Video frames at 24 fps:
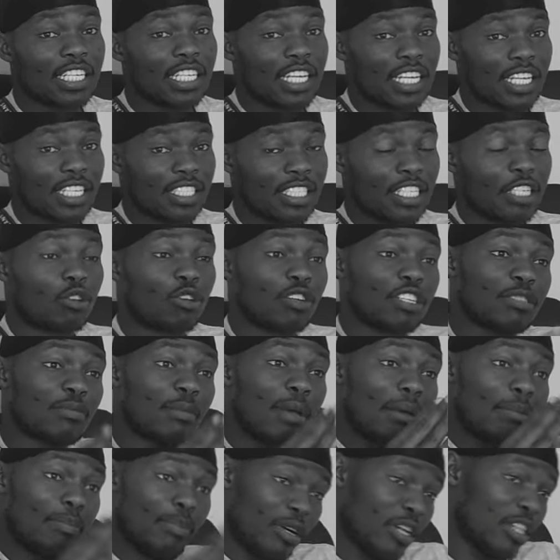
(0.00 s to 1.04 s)
Yes, okay. it was
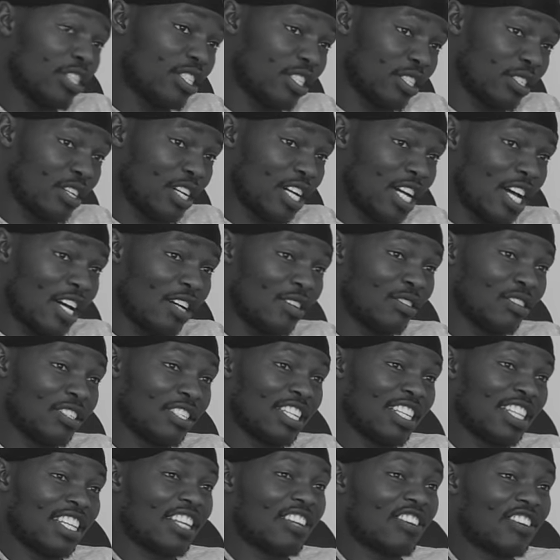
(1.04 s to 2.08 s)
my personal account,
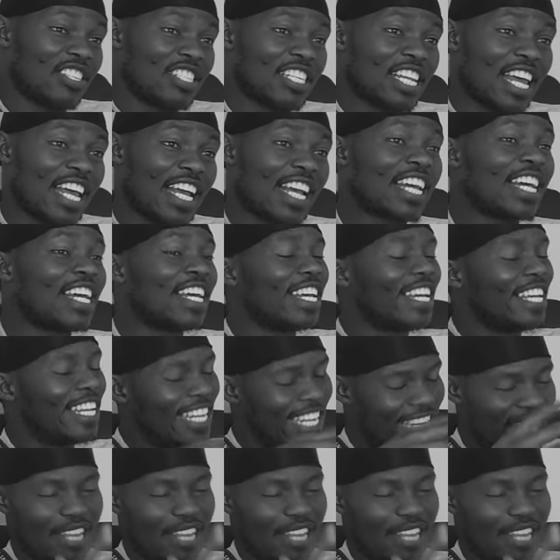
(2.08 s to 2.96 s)
and but, then I was like, yeah.